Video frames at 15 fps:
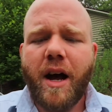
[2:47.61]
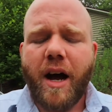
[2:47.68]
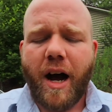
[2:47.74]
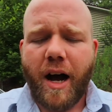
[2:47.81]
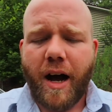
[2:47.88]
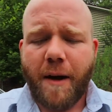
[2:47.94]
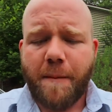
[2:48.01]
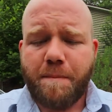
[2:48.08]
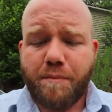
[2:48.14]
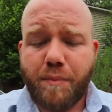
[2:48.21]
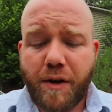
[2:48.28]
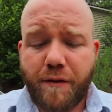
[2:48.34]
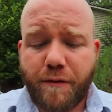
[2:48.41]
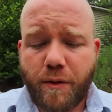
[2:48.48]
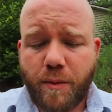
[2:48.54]

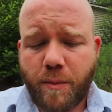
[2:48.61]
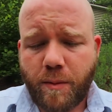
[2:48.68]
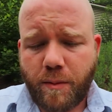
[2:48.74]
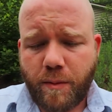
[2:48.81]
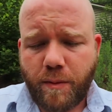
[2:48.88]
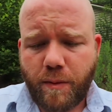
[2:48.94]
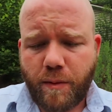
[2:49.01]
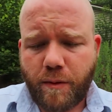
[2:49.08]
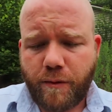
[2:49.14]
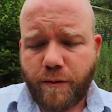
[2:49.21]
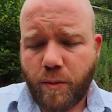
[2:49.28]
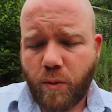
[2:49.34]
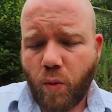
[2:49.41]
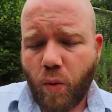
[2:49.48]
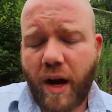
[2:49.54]
But from
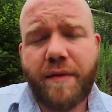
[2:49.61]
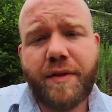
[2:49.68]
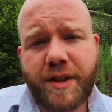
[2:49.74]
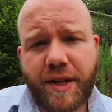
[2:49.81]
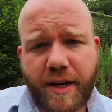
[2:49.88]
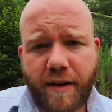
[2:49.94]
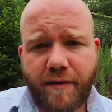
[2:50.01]
everything